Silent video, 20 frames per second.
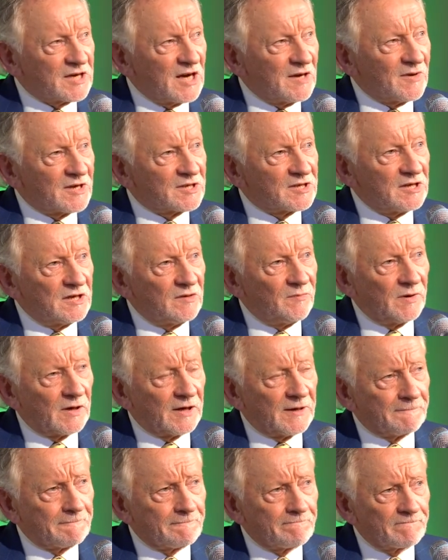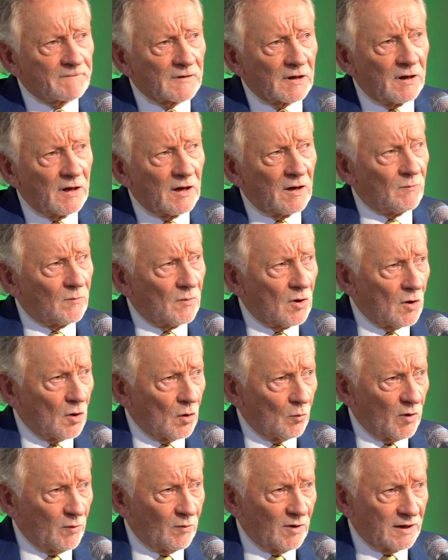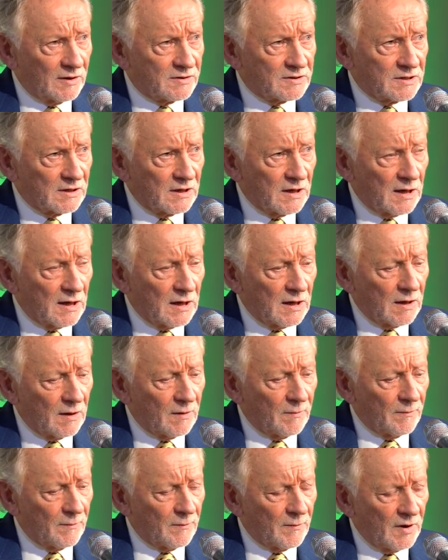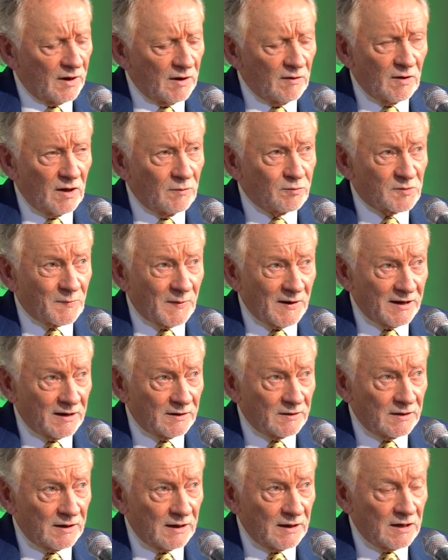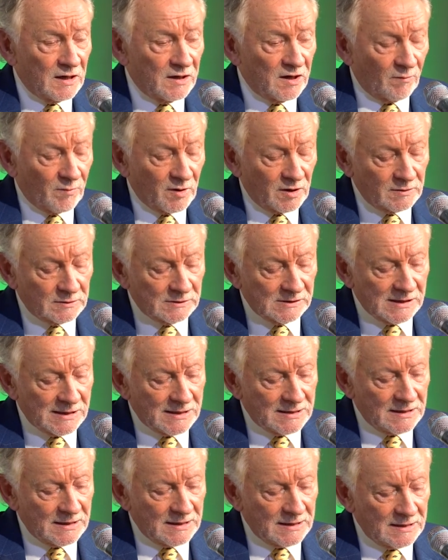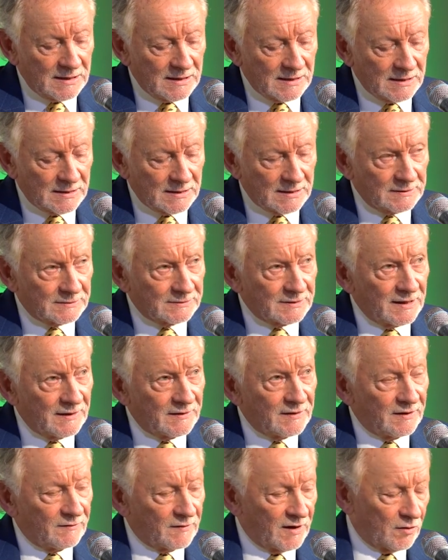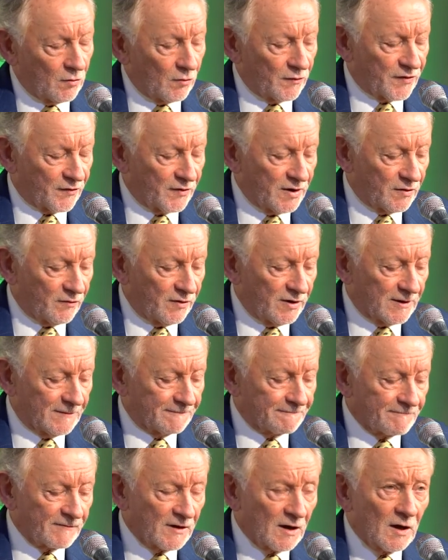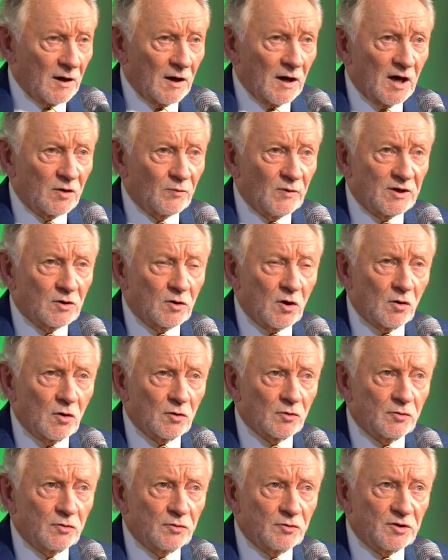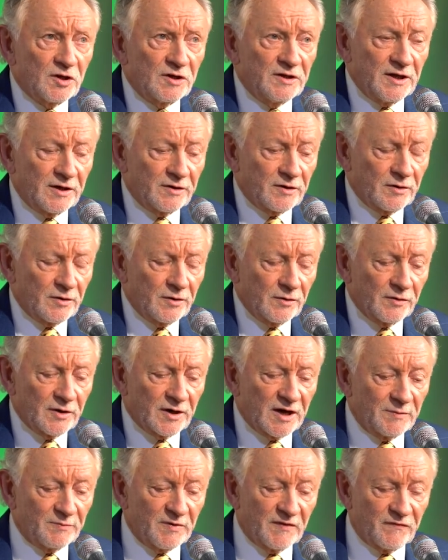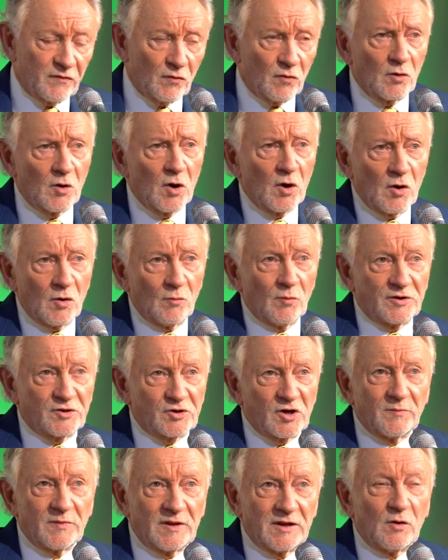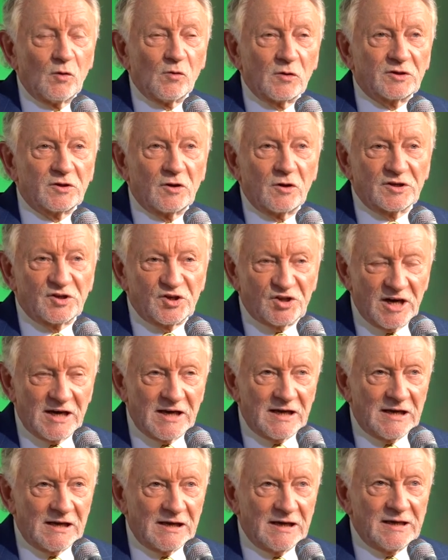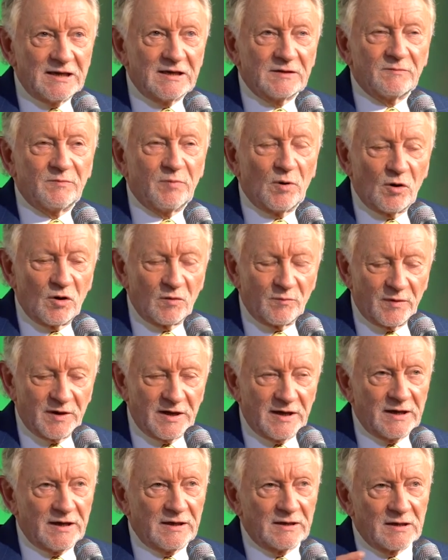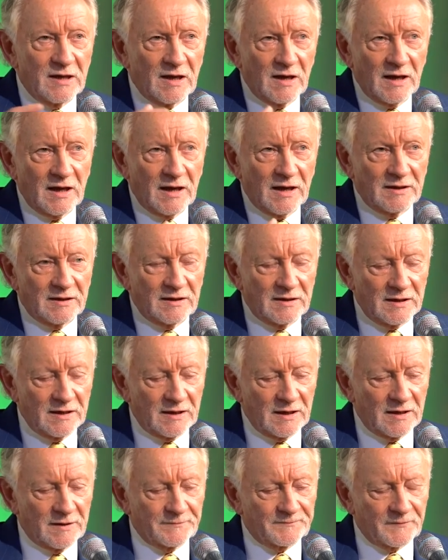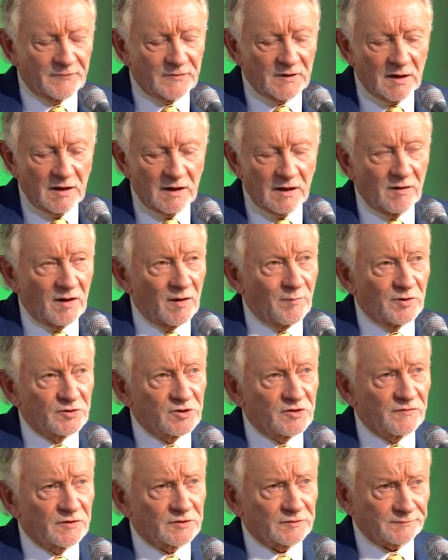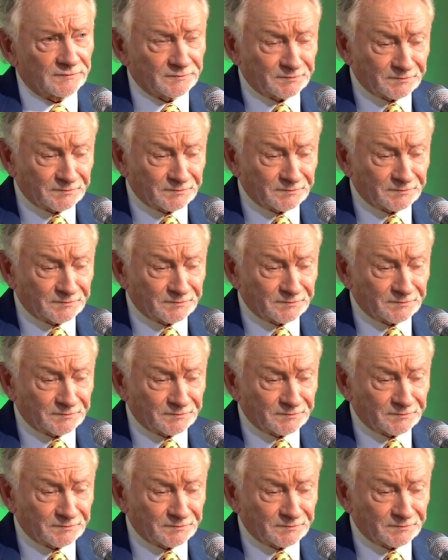time I'd seen Billy, um, we went. Um, he, he, was playing in, in Dublin in the uh, in the, the 03 arena and we had gone to dinner the night before with some of the old dogs, Shay Healy and Paul Brady and, uh, a bunch of us.